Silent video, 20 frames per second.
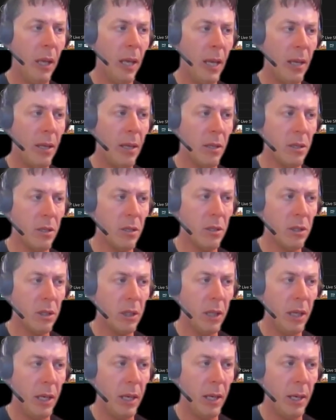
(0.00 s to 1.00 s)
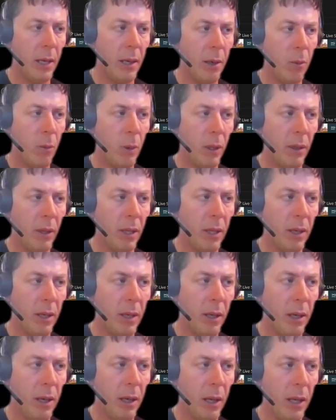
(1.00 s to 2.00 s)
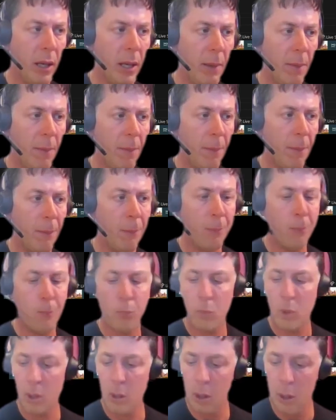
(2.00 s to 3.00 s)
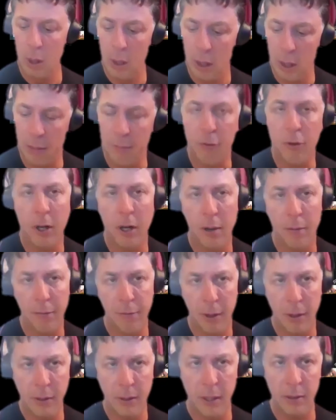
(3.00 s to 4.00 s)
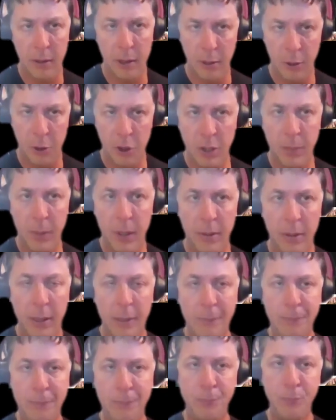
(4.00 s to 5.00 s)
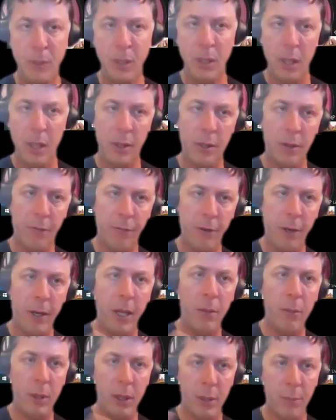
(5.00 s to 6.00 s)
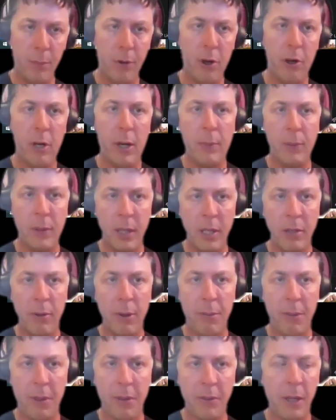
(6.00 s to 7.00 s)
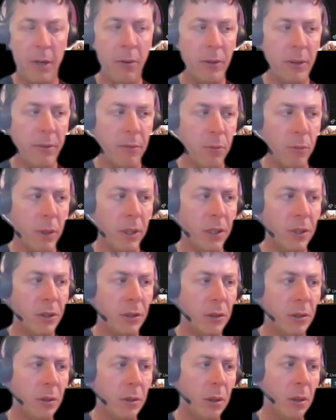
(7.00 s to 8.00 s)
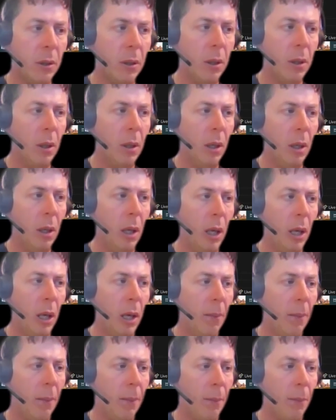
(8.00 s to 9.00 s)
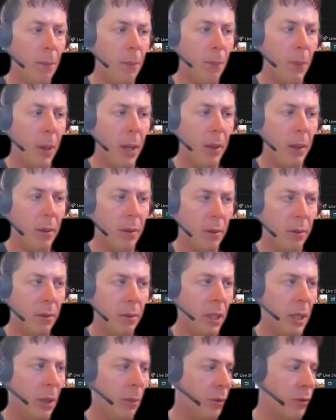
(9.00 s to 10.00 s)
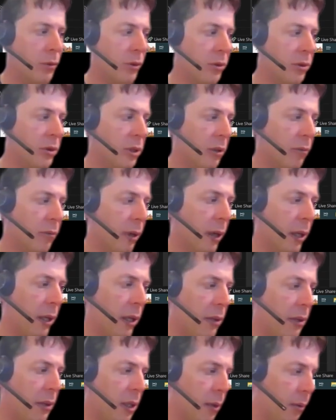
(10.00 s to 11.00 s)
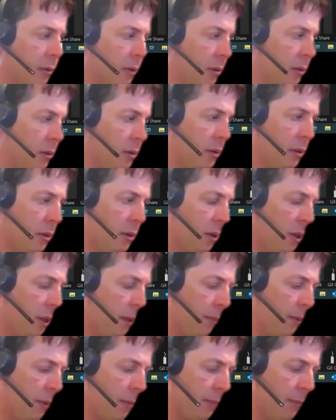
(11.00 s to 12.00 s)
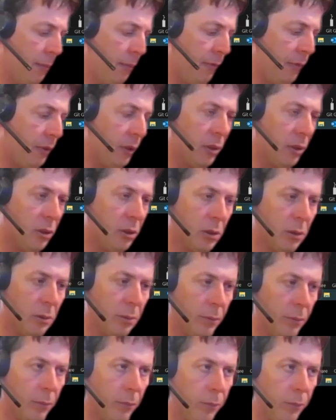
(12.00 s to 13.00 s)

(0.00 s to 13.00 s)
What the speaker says: And we then have created a front end that knows about that. And then the front end we can program to interact with data in different ways. But now we'll sort of see if we can get that problem fixed.